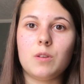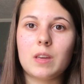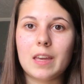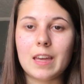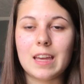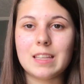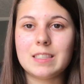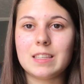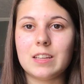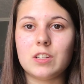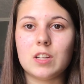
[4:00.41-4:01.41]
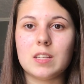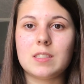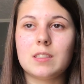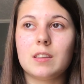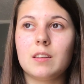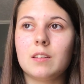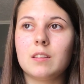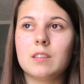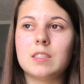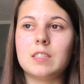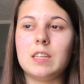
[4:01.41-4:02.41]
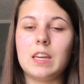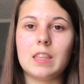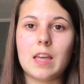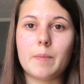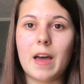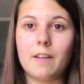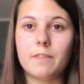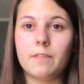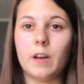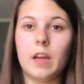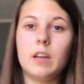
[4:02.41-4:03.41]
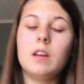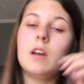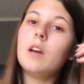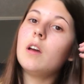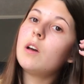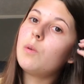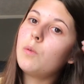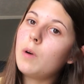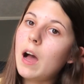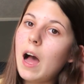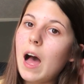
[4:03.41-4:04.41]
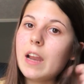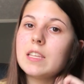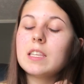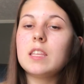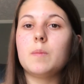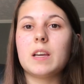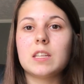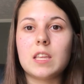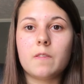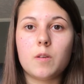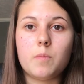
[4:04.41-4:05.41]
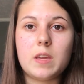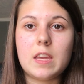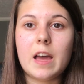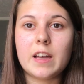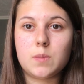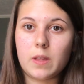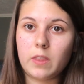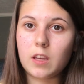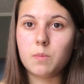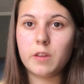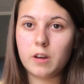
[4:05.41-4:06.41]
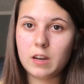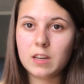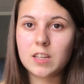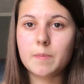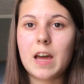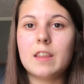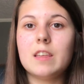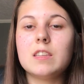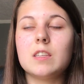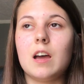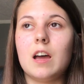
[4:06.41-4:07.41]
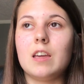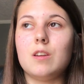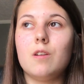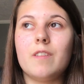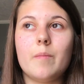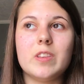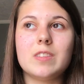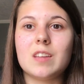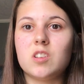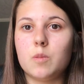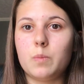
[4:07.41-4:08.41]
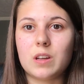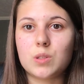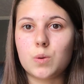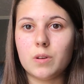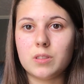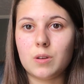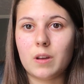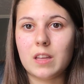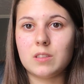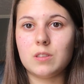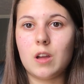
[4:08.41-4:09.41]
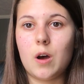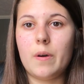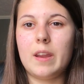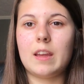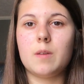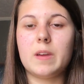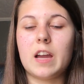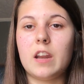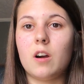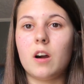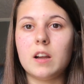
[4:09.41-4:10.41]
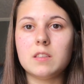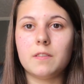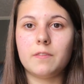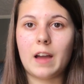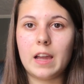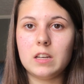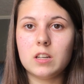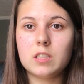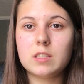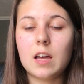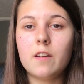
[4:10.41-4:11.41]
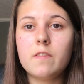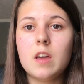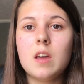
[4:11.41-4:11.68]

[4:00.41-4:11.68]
new kids and just seeing them have fun. Honestly, the biggest thing for me has been the community to come out of this. U of M is such a big school, as you guys know, and it can be kind of hard to find yourself.